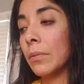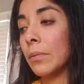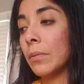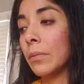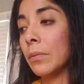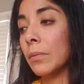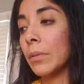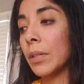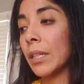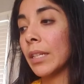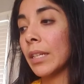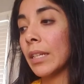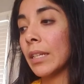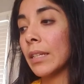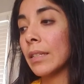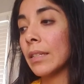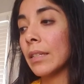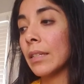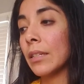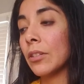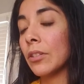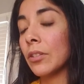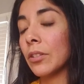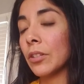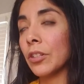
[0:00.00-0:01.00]
we need
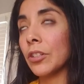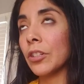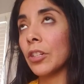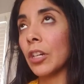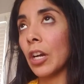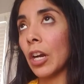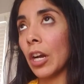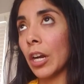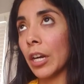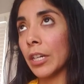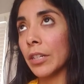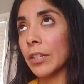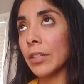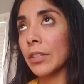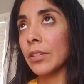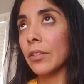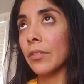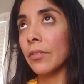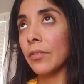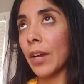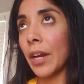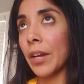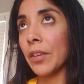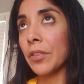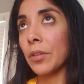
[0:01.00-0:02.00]
to search our hearts to
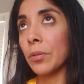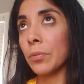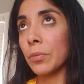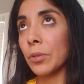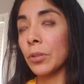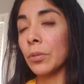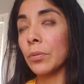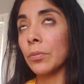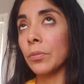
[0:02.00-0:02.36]
find the root